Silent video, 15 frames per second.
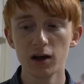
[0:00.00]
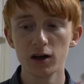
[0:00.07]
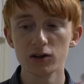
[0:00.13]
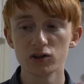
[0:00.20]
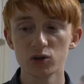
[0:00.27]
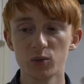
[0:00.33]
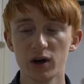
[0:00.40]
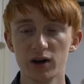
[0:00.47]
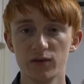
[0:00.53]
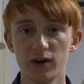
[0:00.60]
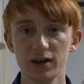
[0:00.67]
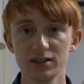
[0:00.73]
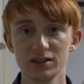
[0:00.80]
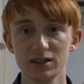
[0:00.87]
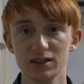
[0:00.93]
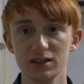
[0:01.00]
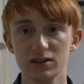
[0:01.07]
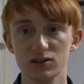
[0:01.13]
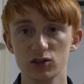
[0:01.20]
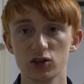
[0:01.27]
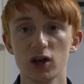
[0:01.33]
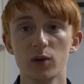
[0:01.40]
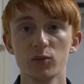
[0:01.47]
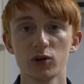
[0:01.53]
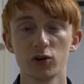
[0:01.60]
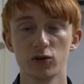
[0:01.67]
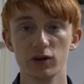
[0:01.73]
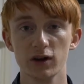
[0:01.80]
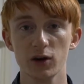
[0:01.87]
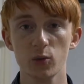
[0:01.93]
So my advice is to come to
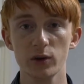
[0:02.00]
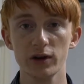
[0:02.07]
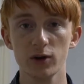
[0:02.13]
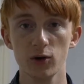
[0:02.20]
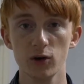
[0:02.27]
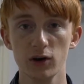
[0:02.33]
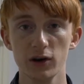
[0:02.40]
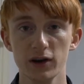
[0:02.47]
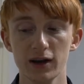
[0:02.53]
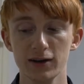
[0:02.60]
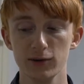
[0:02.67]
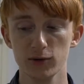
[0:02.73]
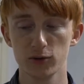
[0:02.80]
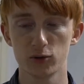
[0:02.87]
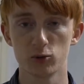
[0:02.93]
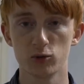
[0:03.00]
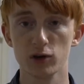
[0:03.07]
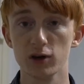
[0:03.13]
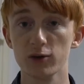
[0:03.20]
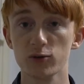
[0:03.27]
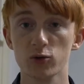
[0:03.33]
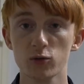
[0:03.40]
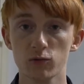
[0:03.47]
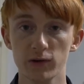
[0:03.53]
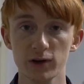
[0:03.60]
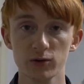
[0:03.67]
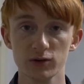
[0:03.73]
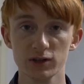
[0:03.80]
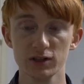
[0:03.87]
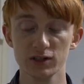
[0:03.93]
Korea a week early and look through the local
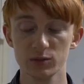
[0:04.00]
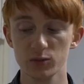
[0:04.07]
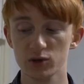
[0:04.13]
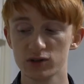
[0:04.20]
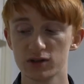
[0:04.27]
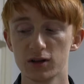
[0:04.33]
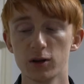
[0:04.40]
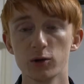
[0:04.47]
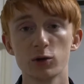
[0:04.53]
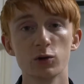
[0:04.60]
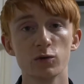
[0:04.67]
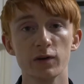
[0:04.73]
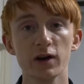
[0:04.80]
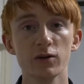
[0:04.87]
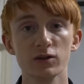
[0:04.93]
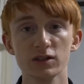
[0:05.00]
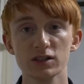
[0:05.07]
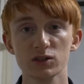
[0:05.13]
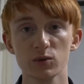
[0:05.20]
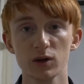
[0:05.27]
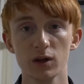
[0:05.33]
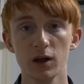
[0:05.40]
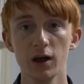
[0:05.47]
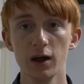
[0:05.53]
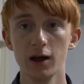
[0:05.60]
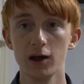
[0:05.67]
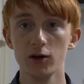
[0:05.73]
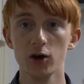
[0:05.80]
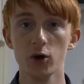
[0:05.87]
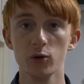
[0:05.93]
realtors, because the local realtors will
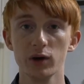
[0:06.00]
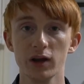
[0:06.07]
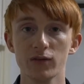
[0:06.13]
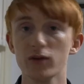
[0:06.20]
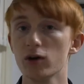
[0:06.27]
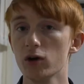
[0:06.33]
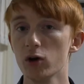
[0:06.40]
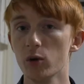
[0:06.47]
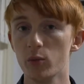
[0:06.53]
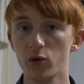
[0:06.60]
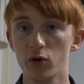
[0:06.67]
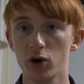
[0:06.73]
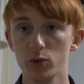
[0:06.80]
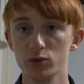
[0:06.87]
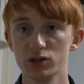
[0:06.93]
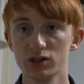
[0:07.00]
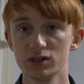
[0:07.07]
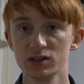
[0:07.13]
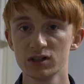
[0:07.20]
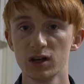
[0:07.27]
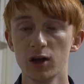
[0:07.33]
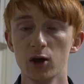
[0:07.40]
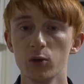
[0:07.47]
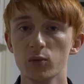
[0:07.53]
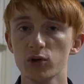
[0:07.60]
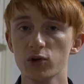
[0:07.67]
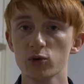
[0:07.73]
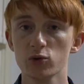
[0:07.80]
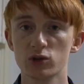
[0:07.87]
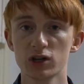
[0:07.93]
not only have a lot more options, but
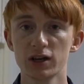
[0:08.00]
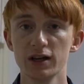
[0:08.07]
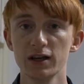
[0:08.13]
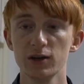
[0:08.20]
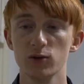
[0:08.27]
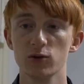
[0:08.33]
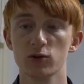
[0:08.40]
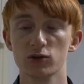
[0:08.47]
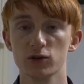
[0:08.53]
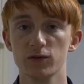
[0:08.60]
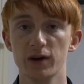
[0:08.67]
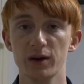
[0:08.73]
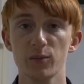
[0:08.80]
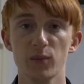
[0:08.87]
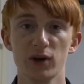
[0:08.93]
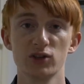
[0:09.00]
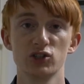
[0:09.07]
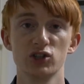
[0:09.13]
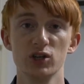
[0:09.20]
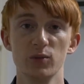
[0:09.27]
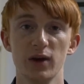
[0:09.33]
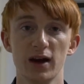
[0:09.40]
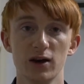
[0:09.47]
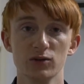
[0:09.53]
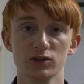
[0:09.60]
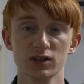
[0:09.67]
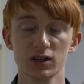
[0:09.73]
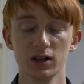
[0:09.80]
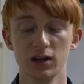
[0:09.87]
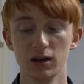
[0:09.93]
usually you can also find much cheaper
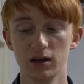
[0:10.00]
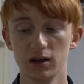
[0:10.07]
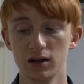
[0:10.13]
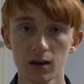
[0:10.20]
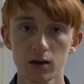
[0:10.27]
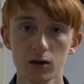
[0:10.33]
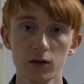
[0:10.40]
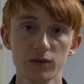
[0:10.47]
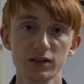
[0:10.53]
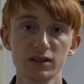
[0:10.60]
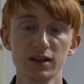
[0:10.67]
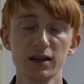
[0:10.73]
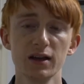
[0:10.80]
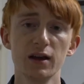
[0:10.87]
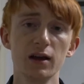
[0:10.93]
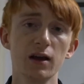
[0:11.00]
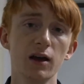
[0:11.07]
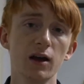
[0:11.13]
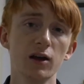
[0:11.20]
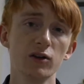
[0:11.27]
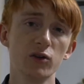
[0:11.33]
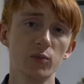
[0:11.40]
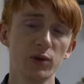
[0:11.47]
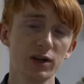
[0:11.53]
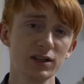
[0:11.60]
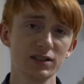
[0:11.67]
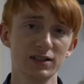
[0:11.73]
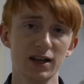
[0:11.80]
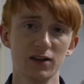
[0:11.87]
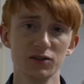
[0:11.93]
housing. Obviously, the
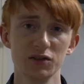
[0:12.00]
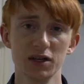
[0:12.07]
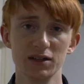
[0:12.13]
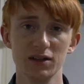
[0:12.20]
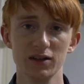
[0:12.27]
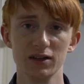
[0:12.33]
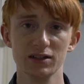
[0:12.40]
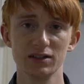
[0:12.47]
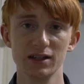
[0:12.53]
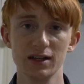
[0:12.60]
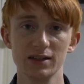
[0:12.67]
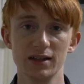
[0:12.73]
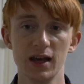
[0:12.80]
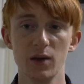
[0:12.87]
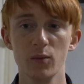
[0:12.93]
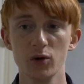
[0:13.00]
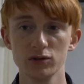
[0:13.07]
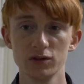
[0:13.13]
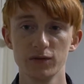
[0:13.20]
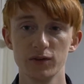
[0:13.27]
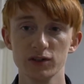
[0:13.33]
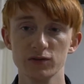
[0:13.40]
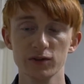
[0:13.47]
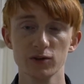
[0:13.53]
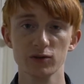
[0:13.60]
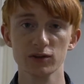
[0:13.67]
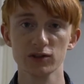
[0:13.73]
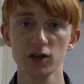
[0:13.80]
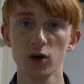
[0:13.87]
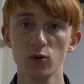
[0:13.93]
biggest downside to this is that most of these
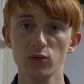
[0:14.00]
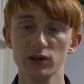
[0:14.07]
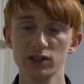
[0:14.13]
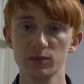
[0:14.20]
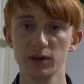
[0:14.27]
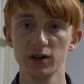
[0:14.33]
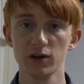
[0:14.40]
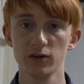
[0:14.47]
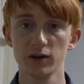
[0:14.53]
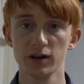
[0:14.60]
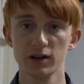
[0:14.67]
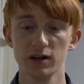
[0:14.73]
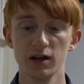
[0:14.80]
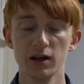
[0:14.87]
realtors only speak Korean.